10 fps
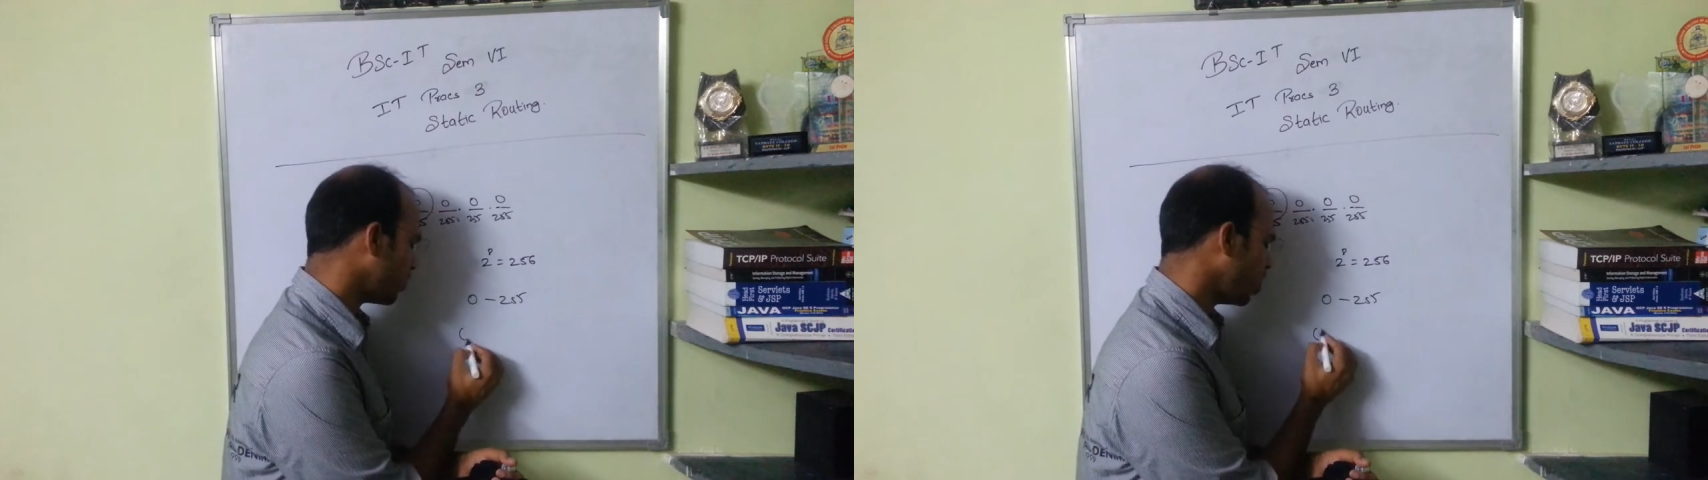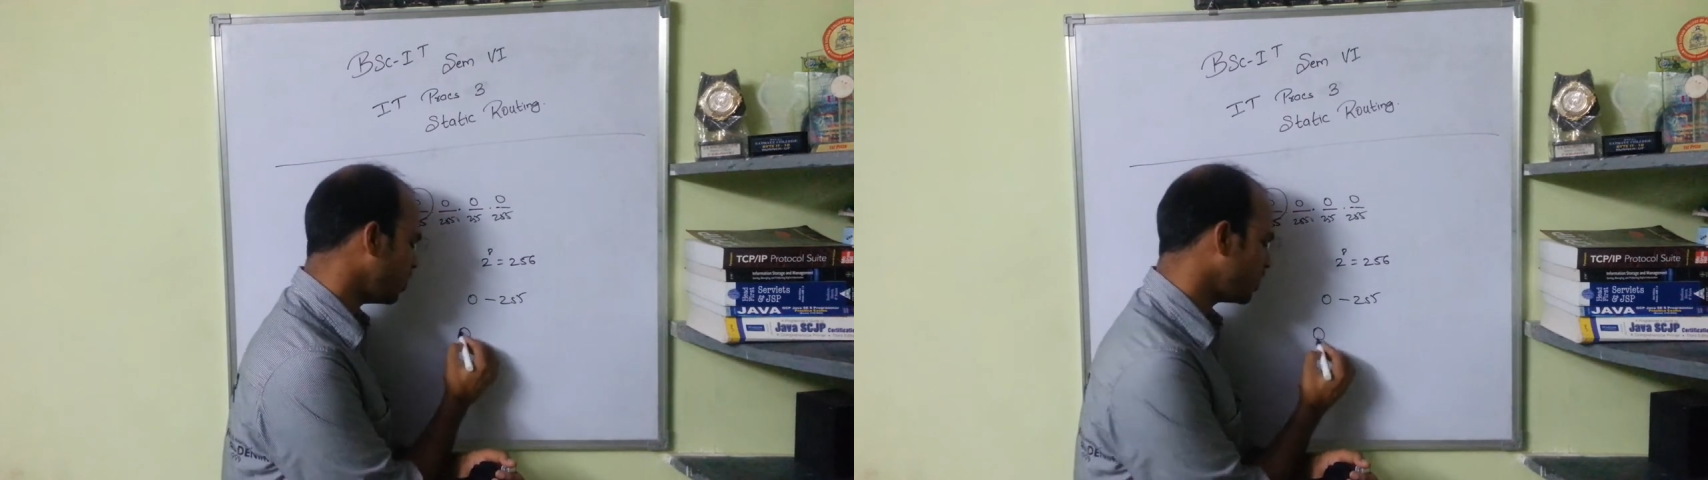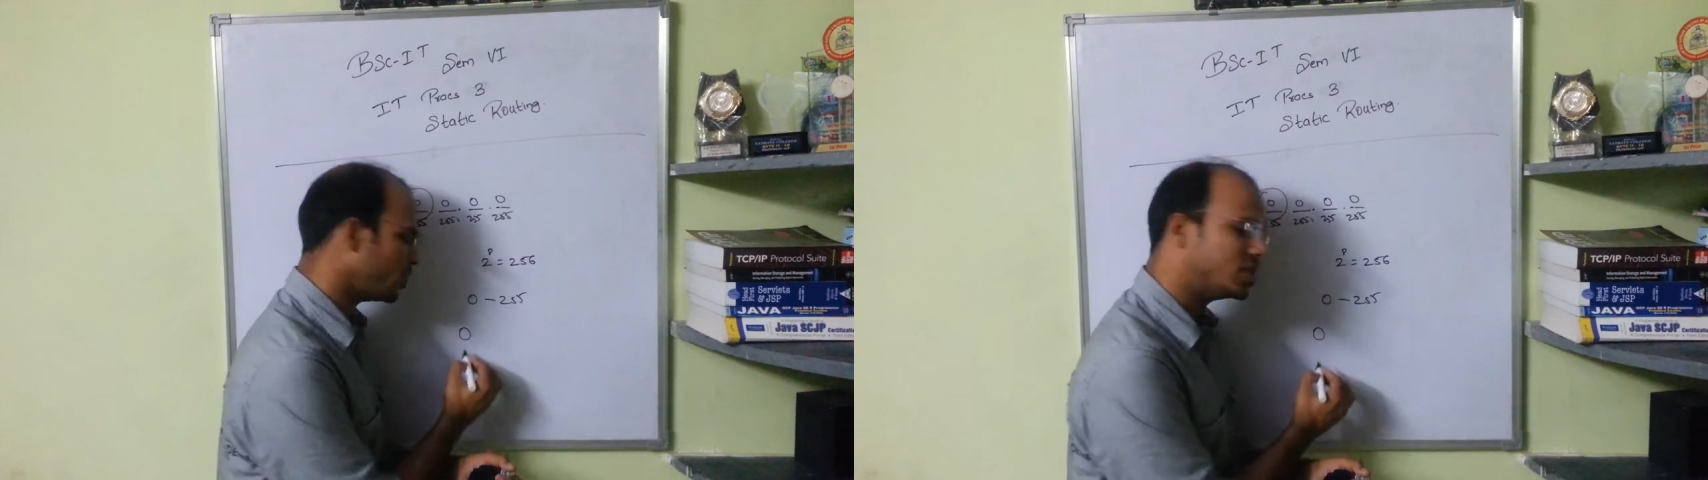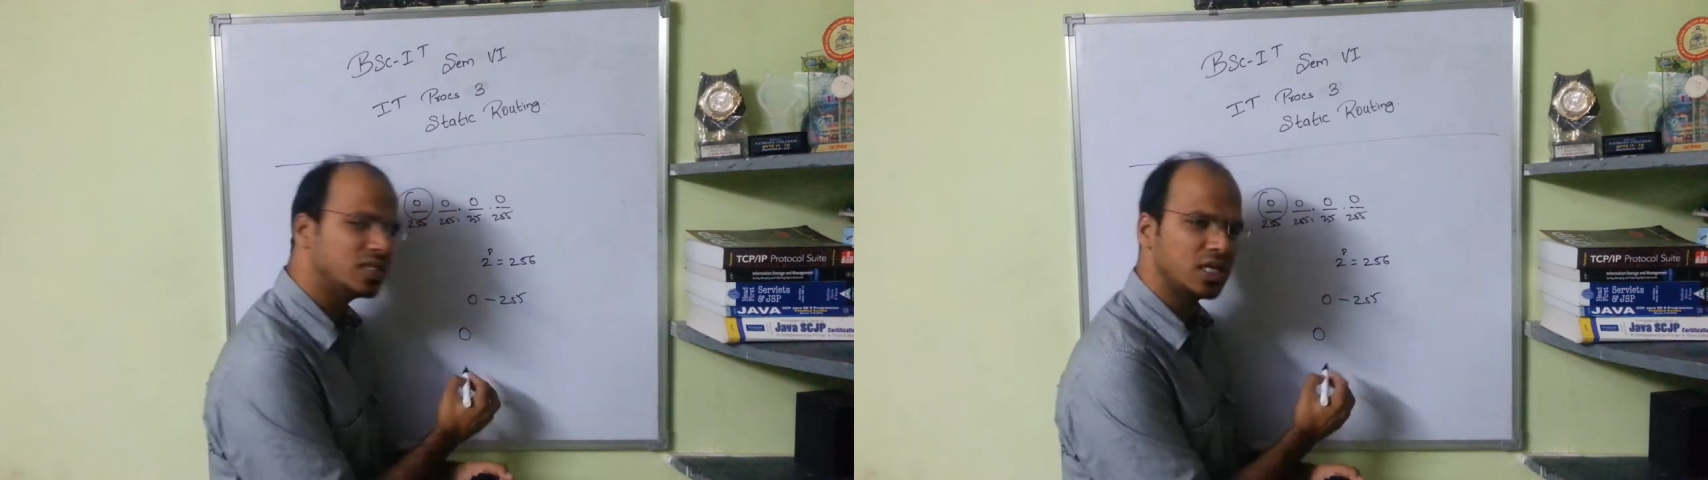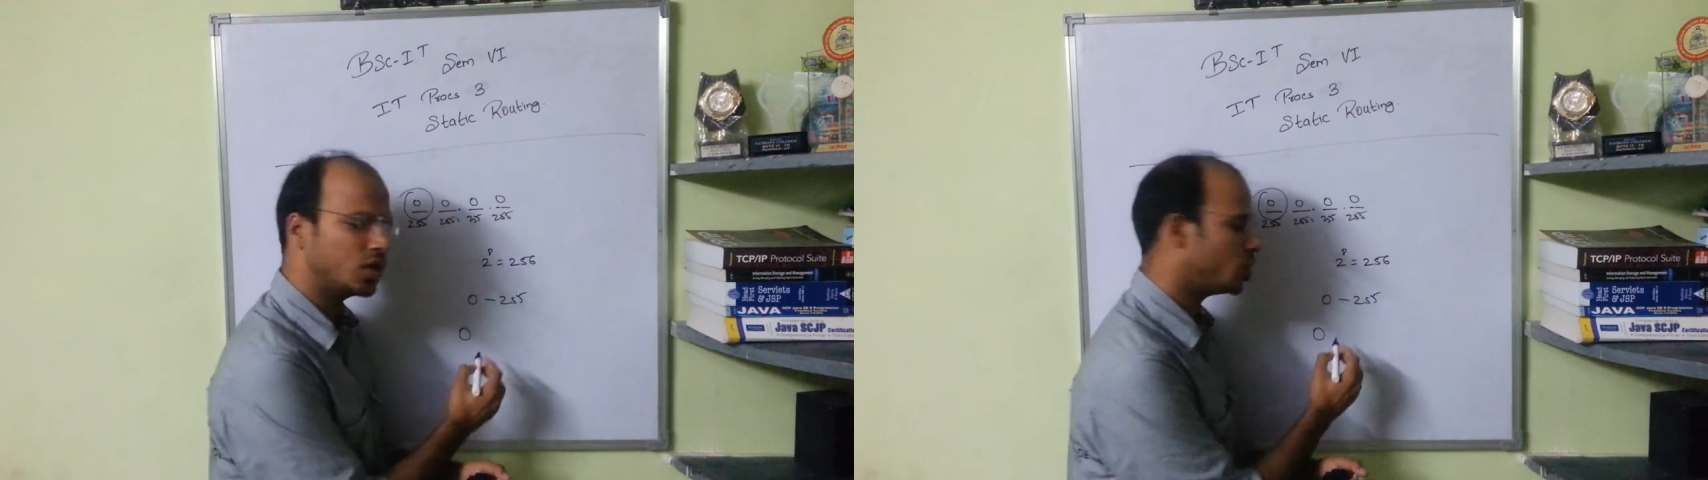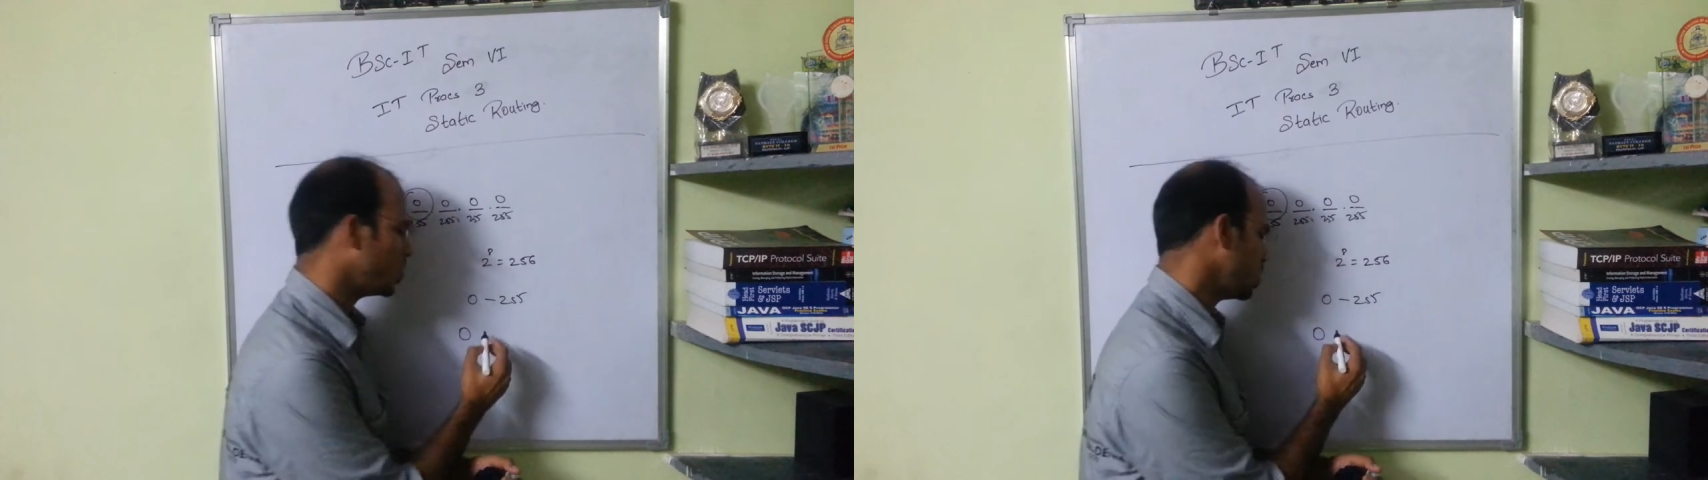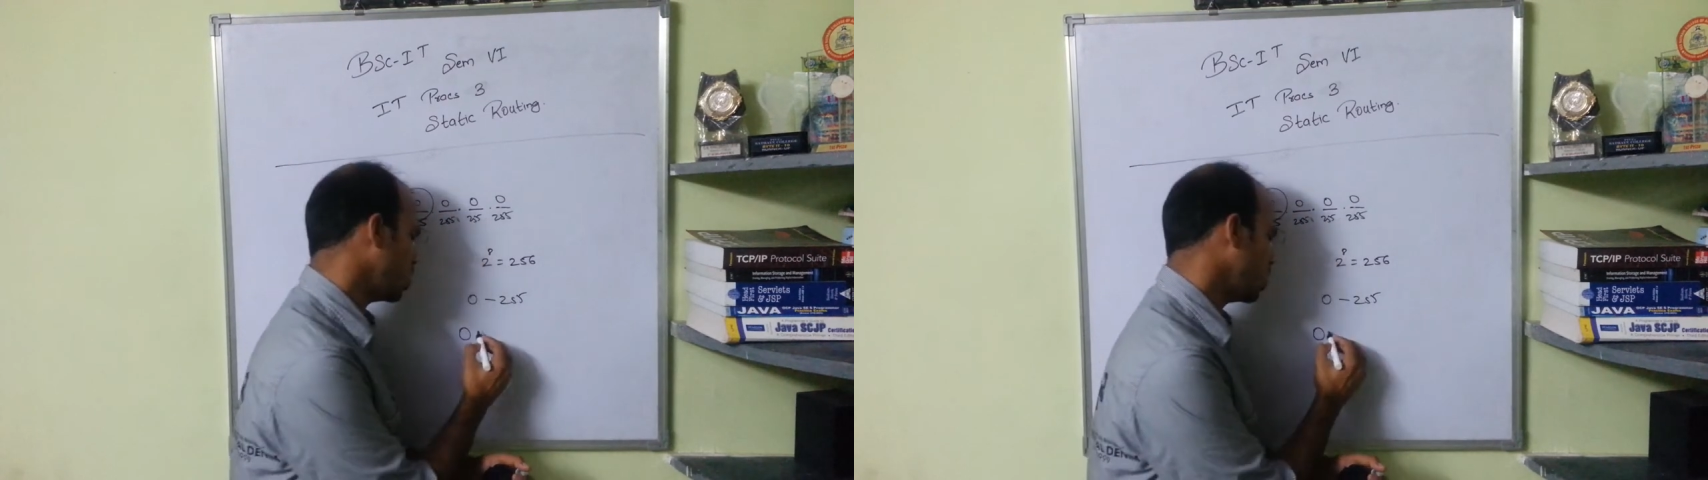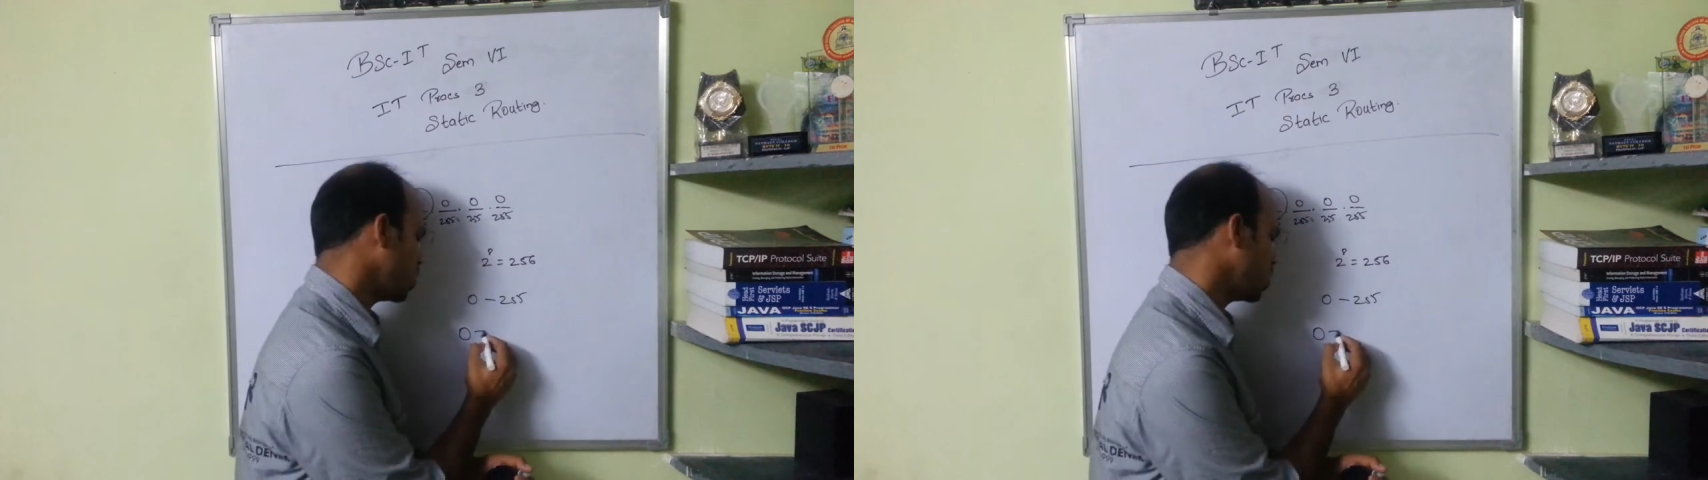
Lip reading: falls between 0